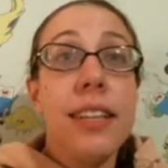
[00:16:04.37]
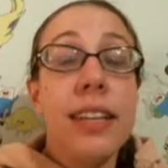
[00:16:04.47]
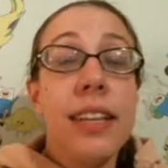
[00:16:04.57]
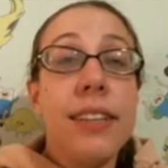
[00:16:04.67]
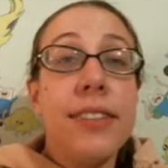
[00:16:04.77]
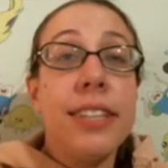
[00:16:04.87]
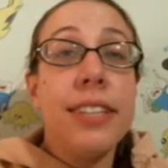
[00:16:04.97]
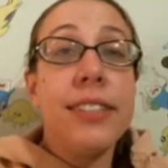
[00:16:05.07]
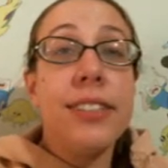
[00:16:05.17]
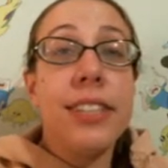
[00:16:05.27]
and we can
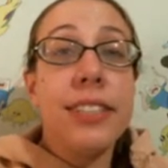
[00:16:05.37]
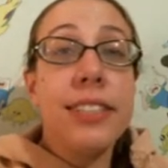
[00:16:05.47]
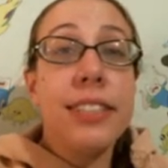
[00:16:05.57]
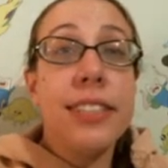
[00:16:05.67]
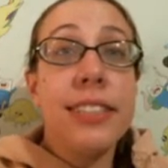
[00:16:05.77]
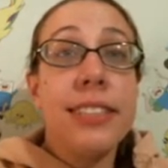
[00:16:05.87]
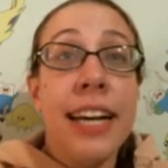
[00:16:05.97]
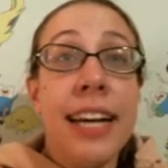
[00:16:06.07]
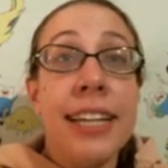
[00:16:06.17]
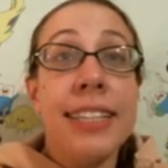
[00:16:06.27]
adjust the
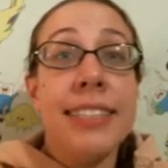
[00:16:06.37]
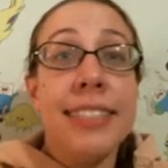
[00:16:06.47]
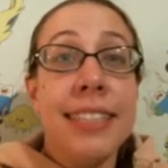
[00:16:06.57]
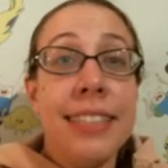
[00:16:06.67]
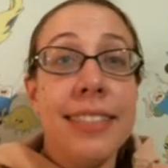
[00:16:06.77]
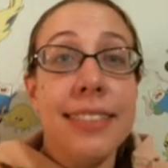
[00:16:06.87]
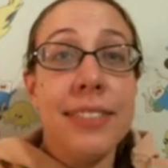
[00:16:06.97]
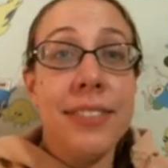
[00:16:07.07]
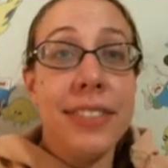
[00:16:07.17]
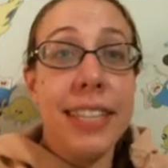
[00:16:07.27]
size and
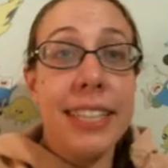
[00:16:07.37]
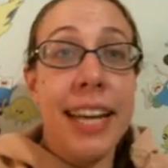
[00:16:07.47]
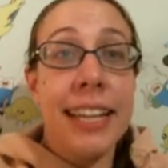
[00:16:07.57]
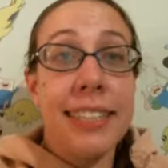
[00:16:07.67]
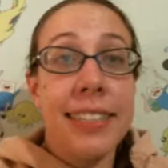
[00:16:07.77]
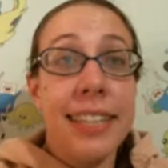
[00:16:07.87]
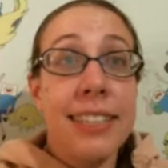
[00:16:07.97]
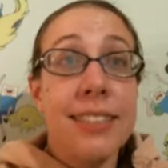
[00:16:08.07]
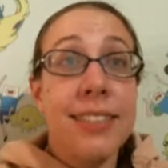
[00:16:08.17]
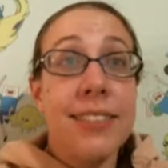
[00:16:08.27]
if it's
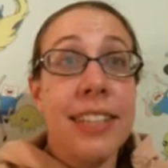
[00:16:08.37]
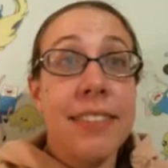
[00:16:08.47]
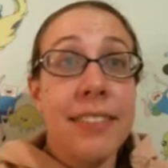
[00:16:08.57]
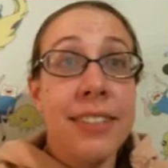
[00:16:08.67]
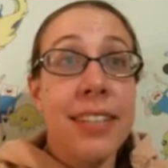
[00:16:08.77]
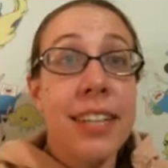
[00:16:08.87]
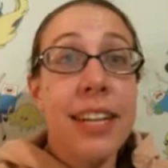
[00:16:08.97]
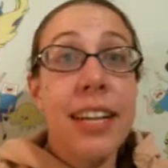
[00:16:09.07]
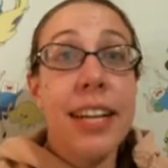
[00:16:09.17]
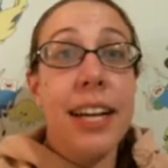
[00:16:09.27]
italicized or whatever.
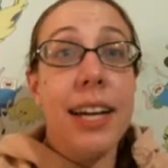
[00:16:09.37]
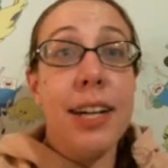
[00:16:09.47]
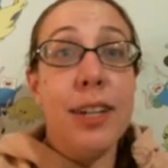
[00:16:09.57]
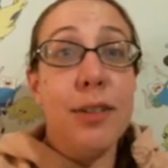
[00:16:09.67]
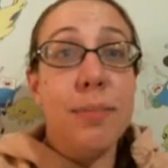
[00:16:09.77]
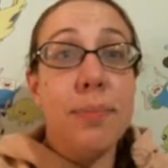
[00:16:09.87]
All